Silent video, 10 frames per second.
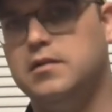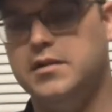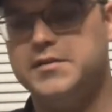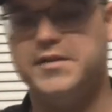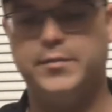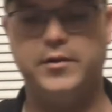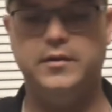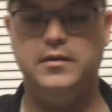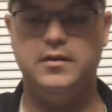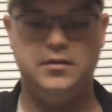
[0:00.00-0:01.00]
Unzip
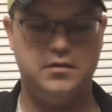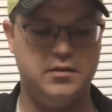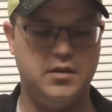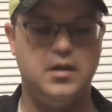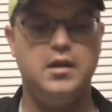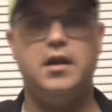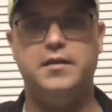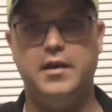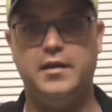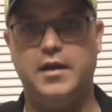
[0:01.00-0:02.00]
it,
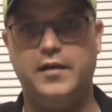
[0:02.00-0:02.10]
and then